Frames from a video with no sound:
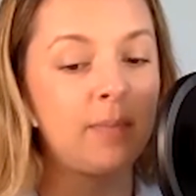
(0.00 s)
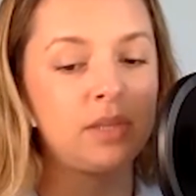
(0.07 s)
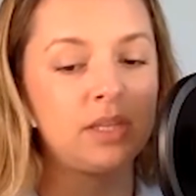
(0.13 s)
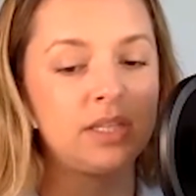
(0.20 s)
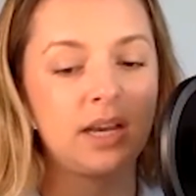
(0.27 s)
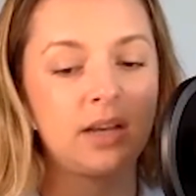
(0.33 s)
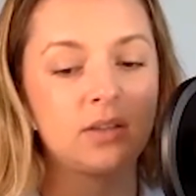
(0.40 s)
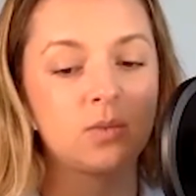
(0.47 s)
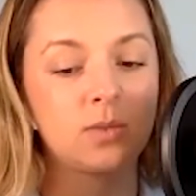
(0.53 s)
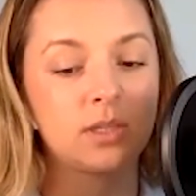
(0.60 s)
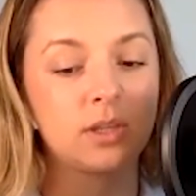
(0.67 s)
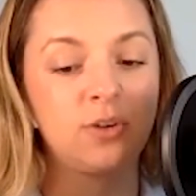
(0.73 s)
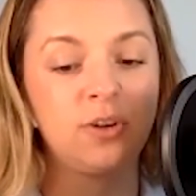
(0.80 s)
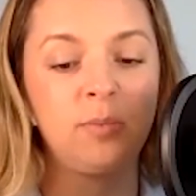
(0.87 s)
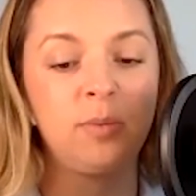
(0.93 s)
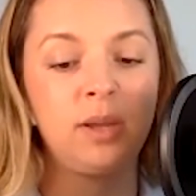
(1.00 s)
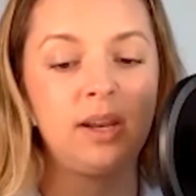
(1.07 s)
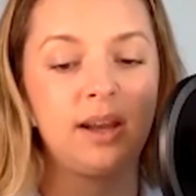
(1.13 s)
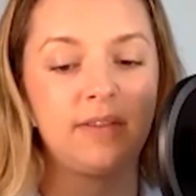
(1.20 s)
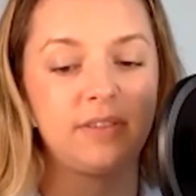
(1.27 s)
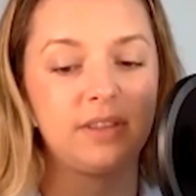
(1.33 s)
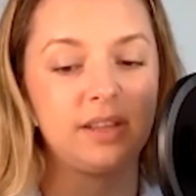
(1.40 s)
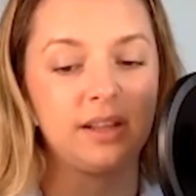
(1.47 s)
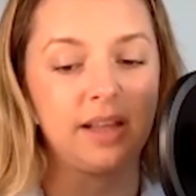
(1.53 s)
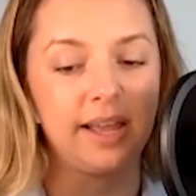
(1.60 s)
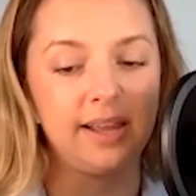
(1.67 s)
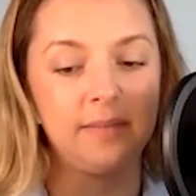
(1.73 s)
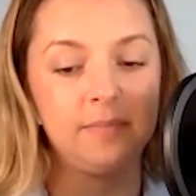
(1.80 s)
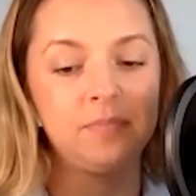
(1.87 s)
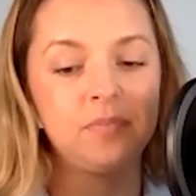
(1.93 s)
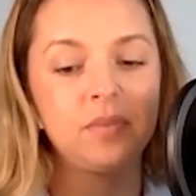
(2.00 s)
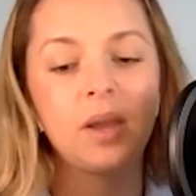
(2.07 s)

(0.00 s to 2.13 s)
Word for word: yep, this house wasn't creepy enough in the light